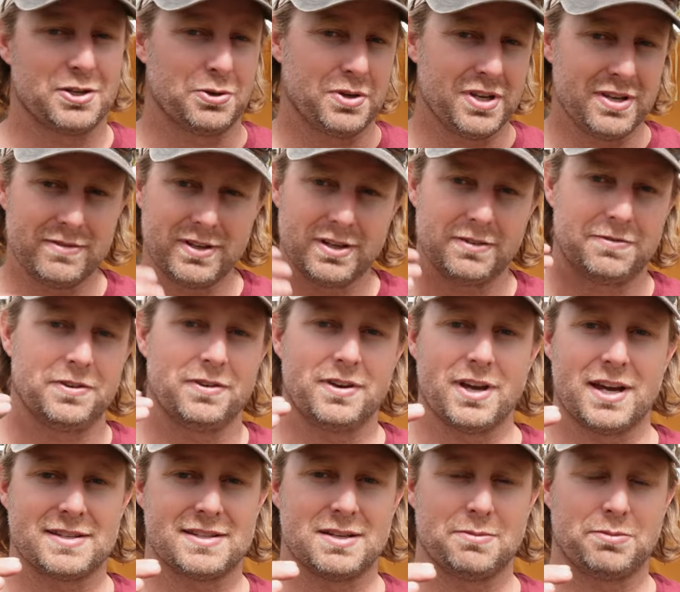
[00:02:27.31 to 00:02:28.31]
So even if you
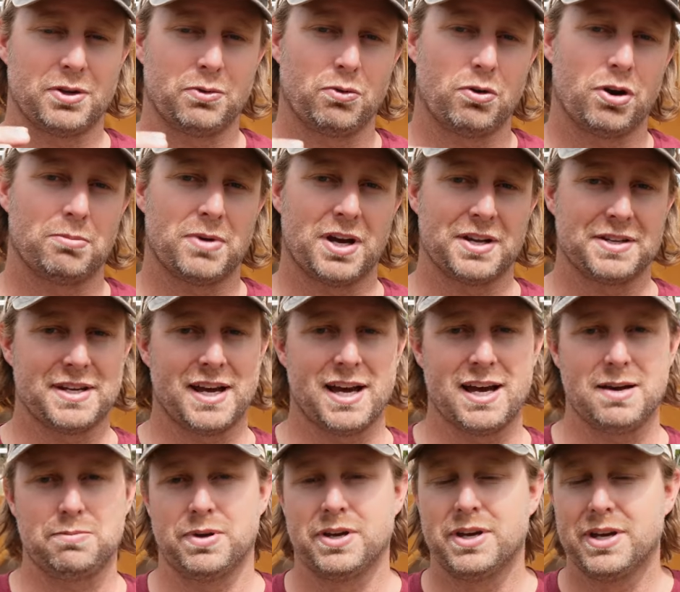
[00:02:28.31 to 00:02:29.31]
got something warm on
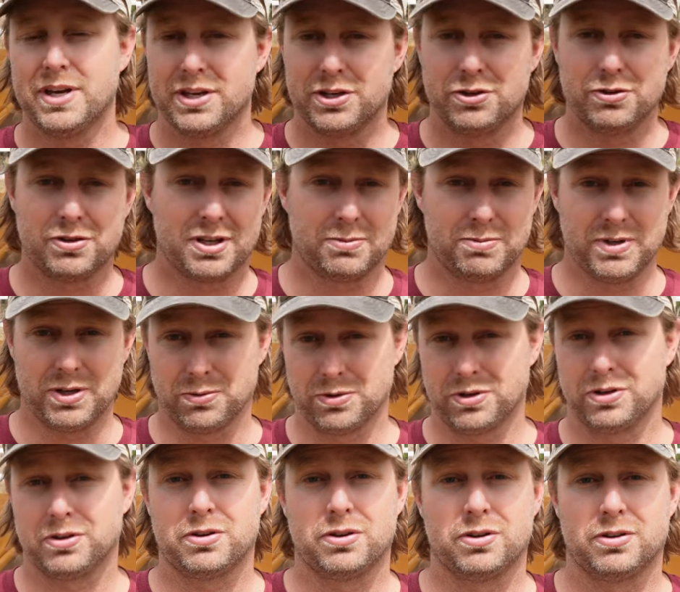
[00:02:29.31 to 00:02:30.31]
top, you could be
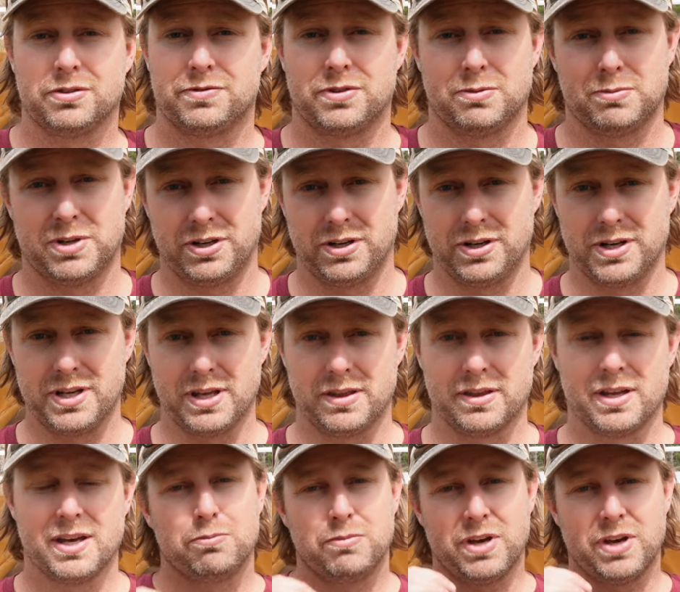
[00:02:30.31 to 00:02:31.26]
real cold from underneath.